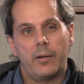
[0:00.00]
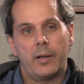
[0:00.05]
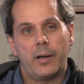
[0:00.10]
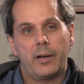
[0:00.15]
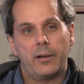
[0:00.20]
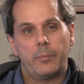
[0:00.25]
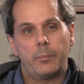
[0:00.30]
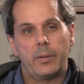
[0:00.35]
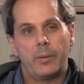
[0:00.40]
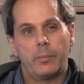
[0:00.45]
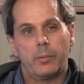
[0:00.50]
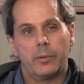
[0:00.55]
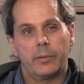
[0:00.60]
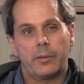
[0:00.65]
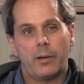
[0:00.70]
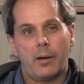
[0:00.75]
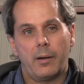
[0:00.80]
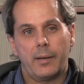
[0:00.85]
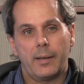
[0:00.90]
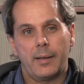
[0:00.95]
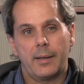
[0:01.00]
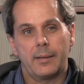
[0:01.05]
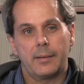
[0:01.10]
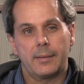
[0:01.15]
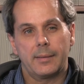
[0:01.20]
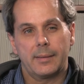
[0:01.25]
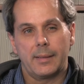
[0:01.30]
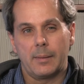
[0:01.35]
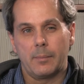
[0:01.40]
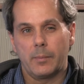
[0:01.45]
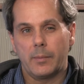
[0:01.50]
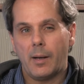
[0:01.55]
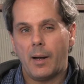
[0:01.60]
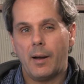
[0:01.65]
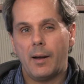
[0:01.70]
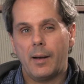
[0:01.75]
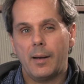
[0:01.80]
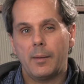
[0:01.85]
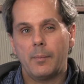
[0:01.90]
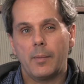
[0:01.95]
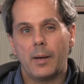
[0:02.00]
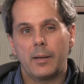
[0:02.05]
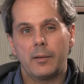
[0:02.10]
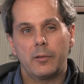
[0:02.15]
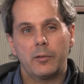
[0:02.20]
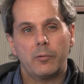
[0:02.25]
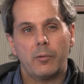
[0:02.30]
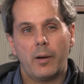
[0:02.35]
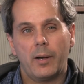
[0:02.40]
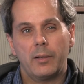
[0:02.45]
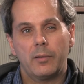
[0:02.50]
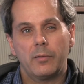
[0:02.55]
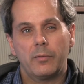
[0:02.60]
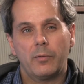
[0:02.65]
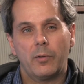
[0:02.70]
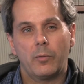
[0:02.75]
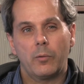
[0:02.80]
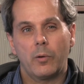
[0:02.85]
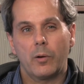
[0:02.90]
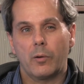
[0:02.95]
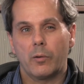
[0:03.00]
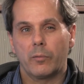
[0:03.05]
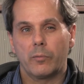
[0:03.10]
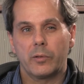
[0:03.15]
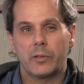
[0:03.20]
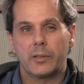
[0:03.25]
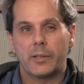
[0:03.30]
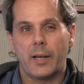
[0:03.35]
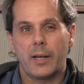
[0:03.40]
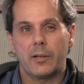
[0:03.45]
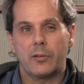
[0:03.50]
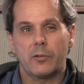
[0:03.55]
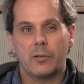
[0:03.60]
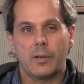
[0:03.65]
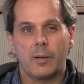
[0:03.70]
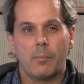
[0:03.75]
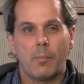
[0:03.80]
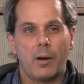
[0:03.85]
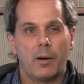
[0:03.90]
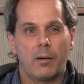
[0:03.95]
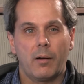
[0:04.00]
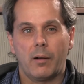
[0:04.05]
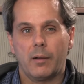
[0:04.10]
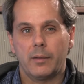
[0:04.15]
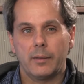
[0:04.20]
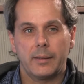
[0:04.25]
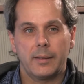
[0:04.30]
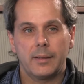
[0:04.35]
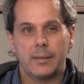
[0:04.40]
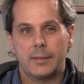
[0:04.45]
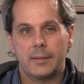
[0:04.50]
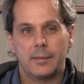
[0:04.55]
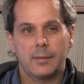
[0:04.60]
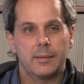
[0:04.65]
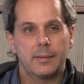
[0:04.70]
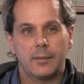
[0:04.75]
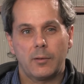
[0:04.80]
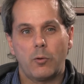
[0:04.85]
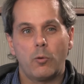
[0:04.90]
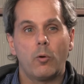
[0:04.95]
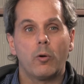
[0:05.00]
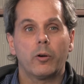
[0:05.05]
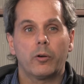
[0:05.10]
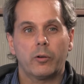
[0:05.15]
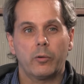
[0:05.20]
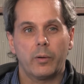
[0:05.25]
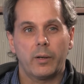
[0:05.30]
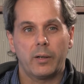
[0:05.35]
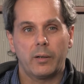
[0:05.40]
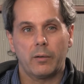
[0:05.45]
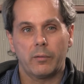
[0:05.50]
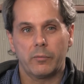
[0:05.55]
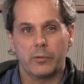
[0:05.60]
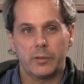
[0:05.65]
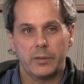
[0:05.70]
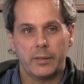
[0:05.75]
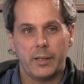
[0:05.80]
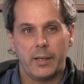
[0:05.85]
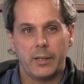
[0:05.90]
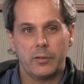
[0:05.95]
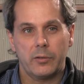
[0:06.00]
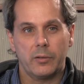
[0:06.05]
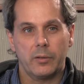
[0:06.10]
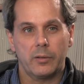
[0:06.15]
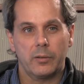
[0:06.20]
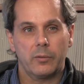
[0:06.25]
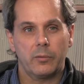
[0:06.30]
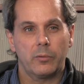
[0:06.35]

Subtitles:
a lot of people talking at the same time and you try to follow a conversation among all these co-occurring conversations.